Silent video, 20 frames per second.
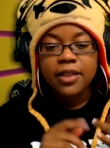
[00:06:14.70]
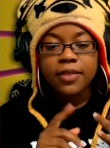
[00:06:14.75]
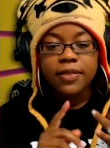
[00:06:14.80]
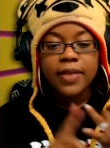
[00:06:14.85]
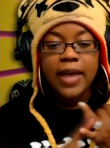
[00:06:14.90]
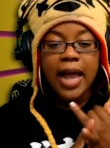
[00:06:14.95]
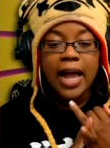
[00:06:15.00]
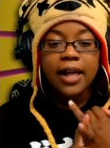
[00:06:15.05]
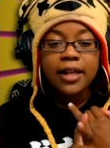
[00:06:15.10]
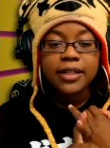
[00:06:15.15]

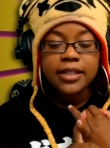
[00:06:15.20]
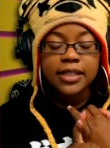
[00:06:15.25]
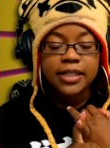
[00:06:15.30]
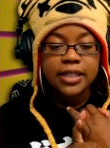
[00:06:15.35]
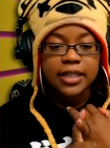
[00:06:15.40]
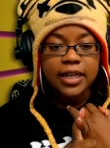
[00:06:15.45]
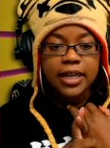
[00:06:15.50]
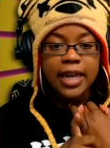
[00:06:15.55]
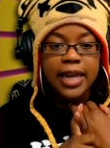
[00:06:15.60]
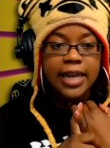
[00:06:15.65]
the Alice
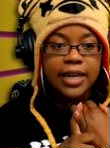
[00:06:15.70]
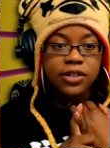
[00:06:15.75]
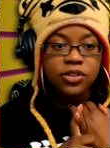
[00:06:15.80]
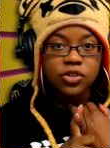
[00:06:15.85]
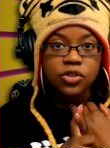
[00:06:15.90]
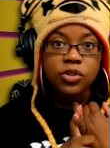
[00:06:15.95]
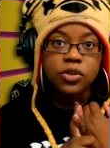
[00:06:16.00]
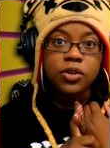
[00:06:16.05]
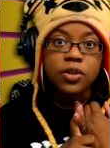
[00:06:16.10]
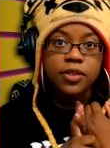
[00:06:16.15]

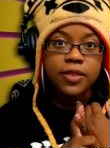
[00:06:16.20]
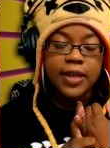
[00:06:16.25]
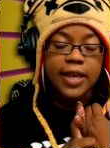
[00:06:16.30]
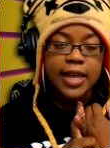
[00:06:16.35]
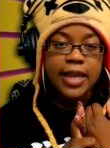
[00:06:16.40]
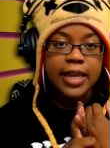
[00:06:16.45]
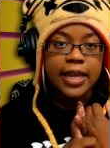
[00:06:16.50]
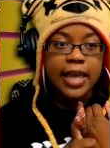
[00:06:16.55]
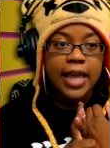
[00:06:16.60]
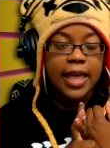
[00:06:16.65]
Angel thing,